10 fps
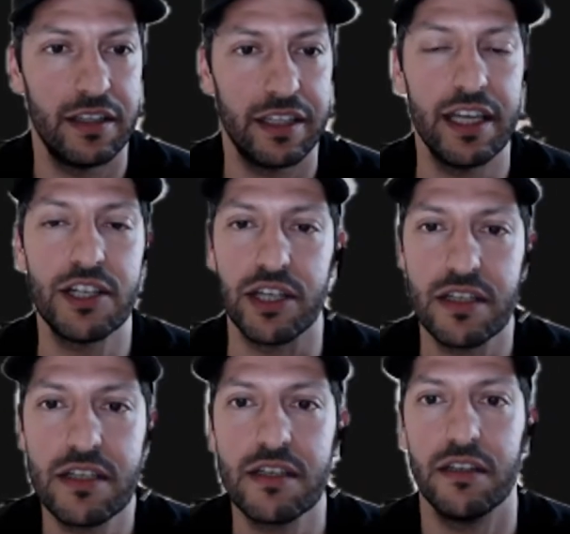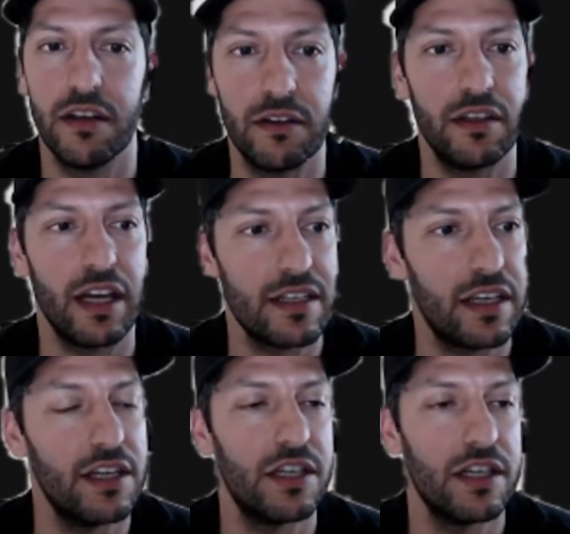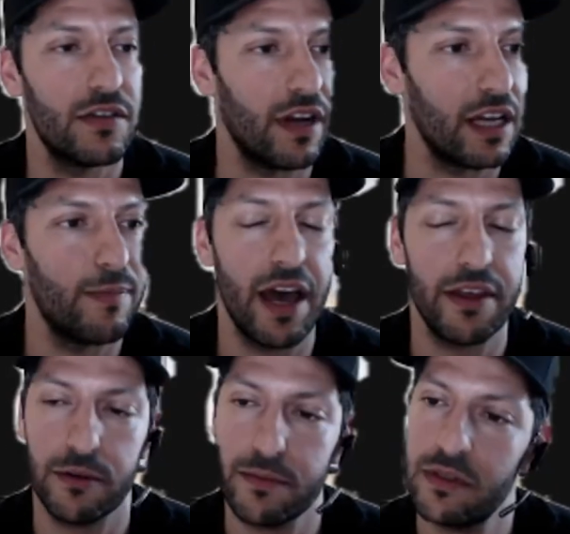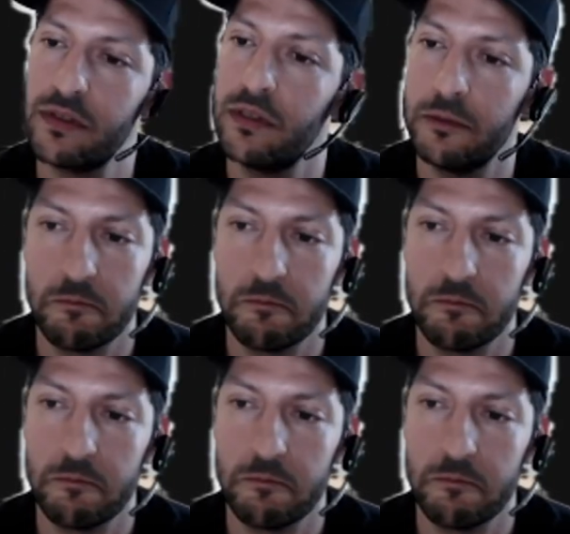the kitchens, you know, nice kitchens or nice bathrooms.